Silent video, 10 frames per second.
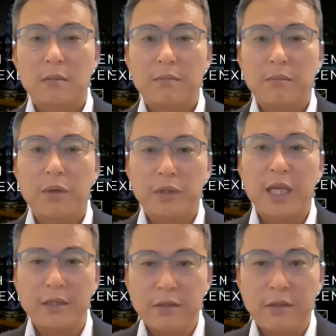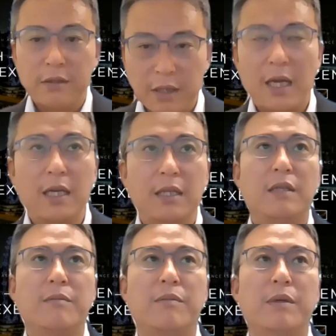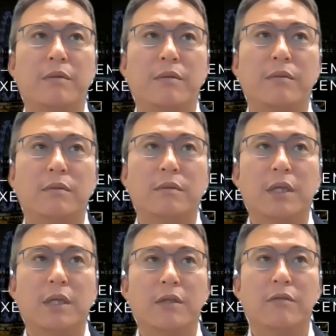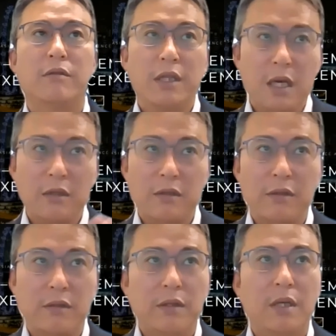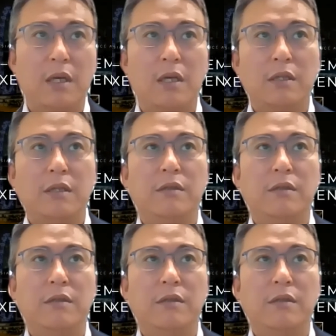potential talented people, including Dr. Shin